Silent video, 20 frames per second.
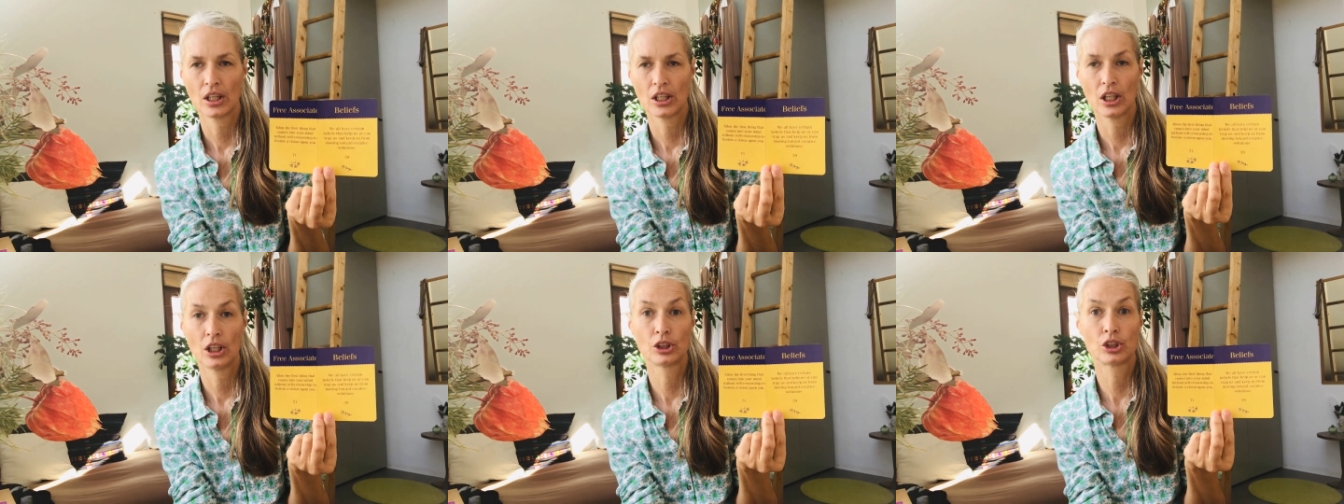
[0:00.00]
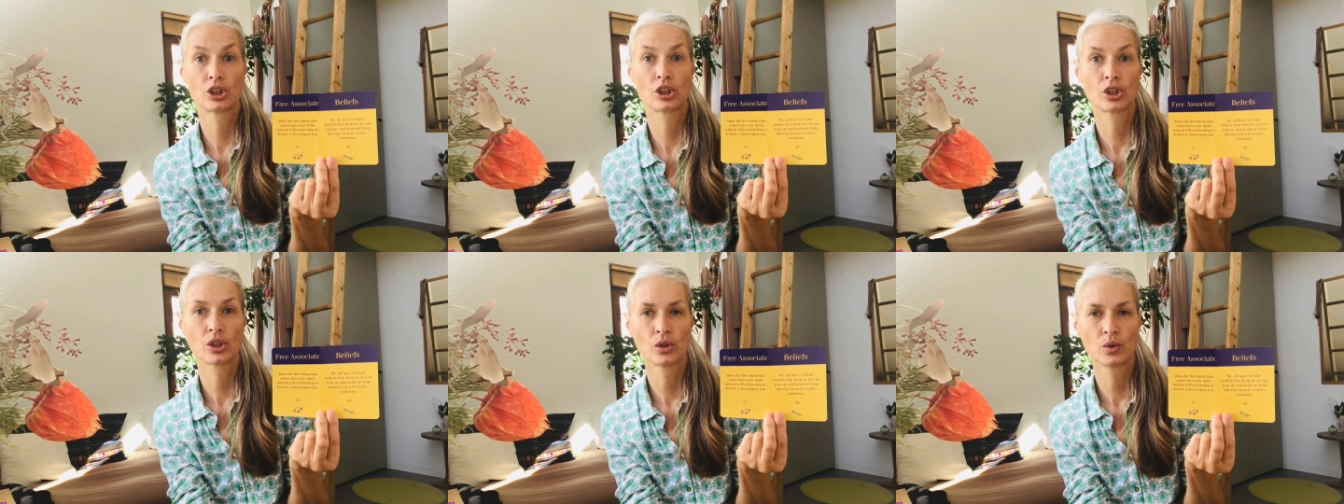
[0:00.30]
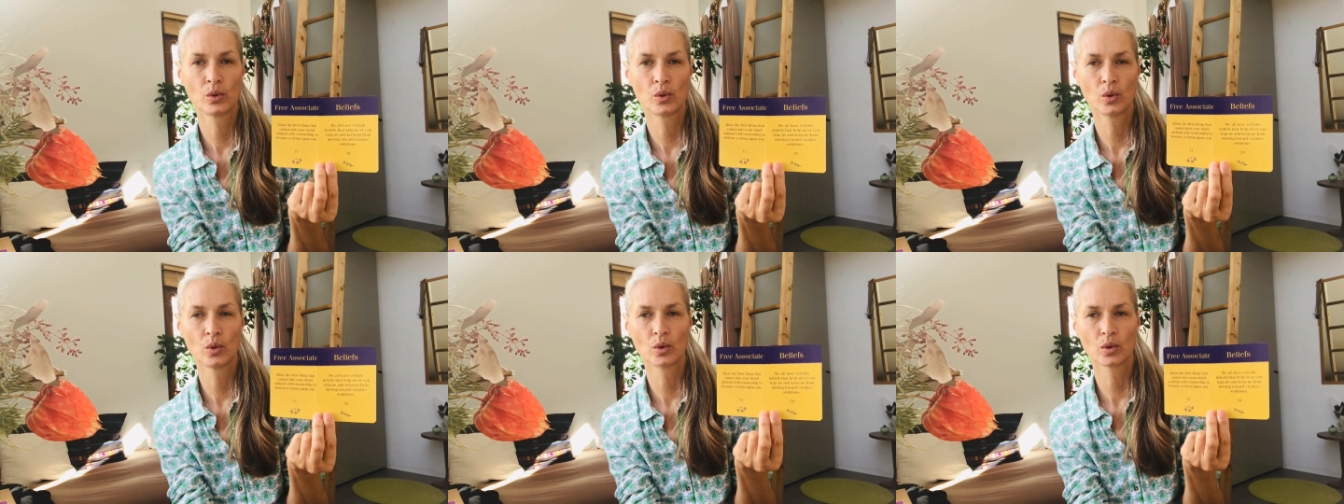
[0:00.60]
a
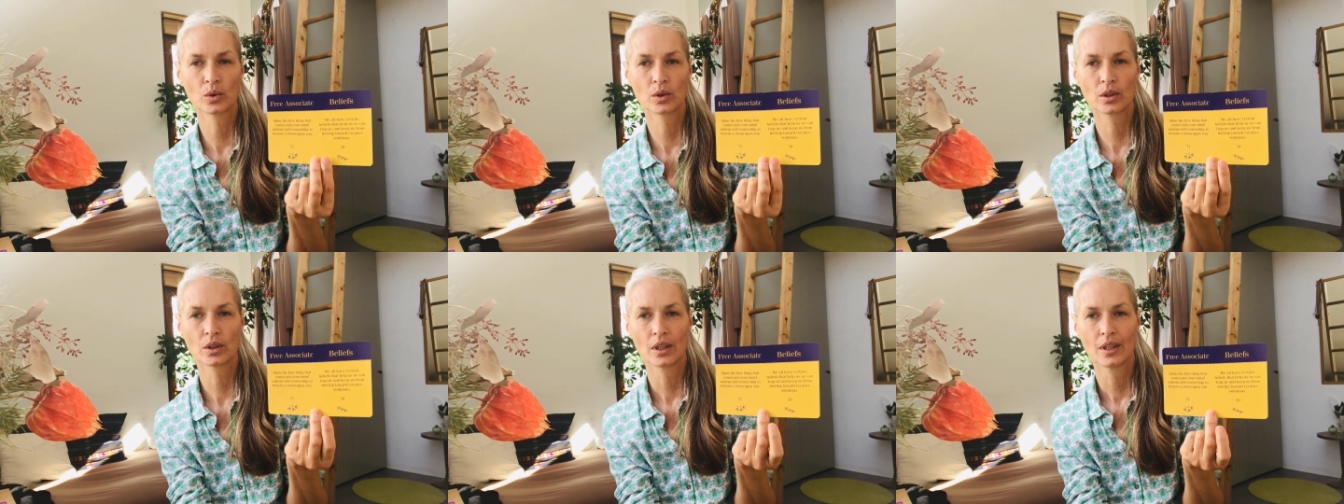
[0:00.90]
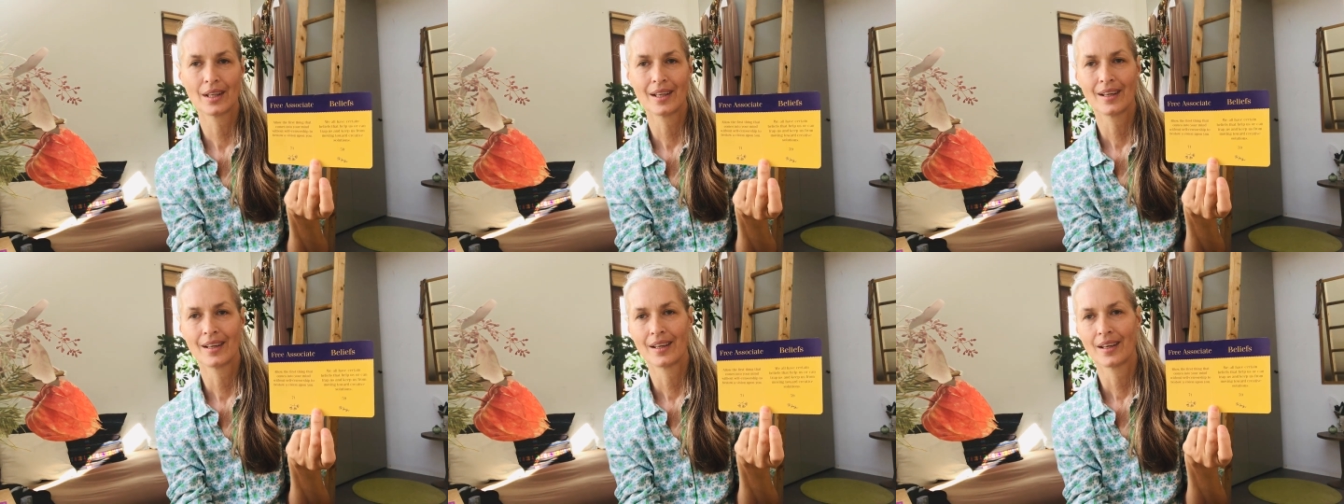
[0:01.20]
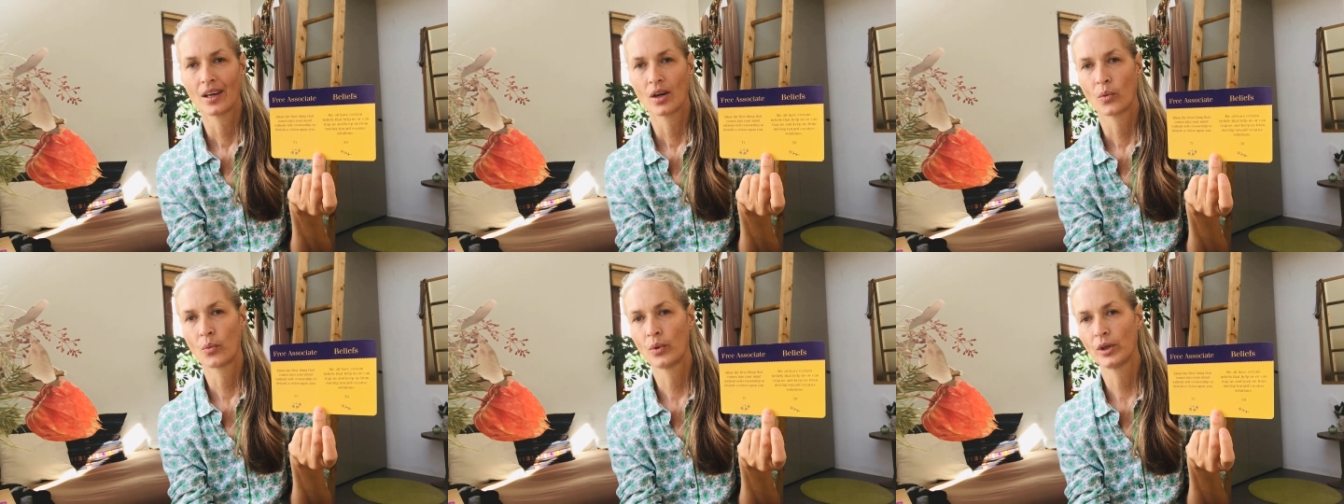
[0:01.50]
tool
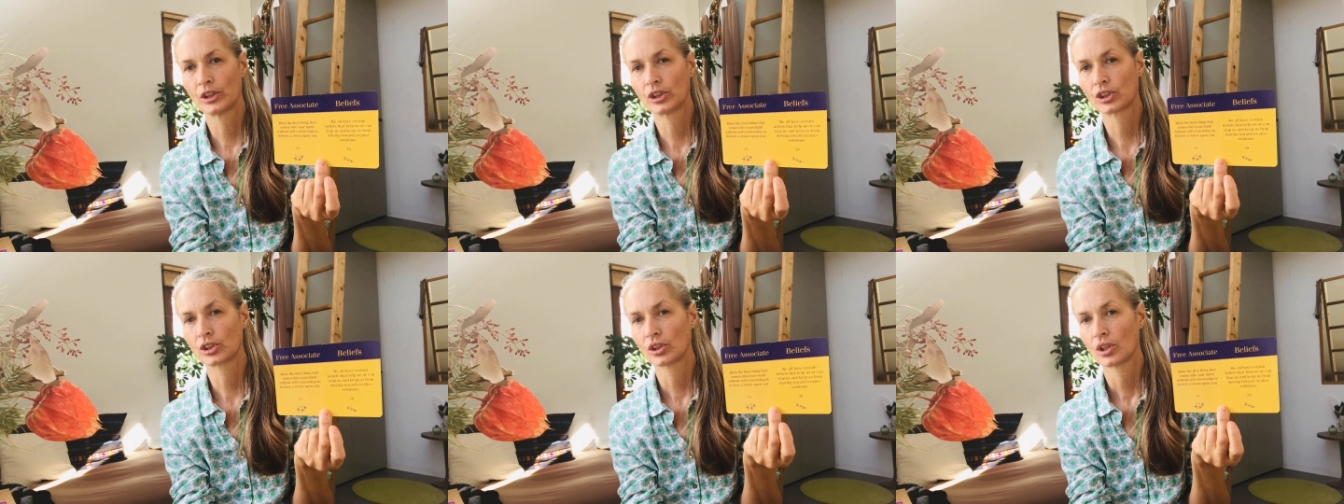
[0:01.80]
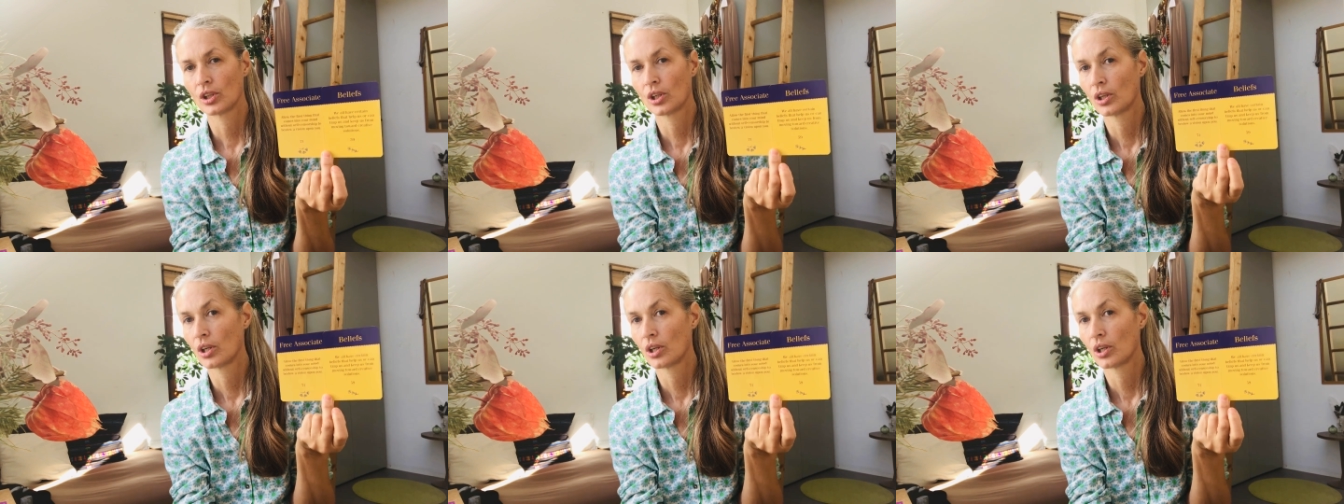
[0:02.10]
which